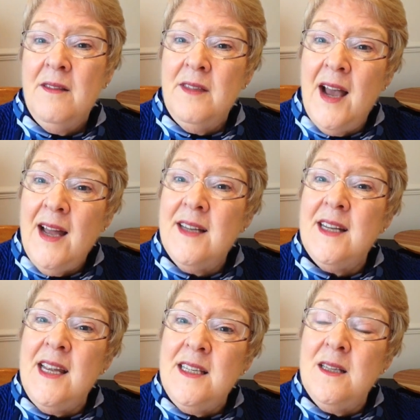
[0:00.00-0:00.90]
That
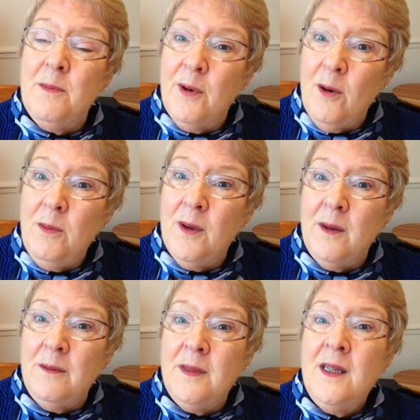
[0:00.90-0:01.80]
is the
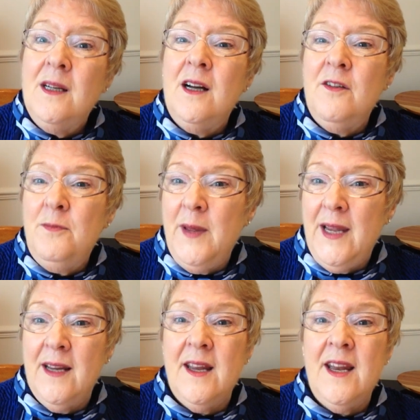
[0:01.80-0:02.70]
problem of
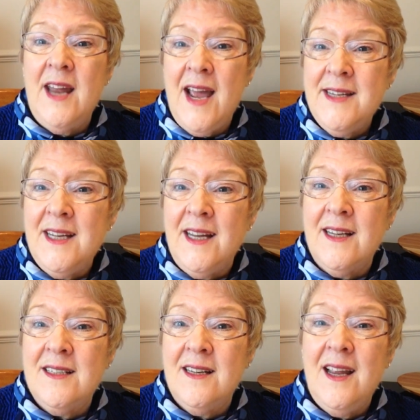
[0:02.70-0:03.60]
being an addict.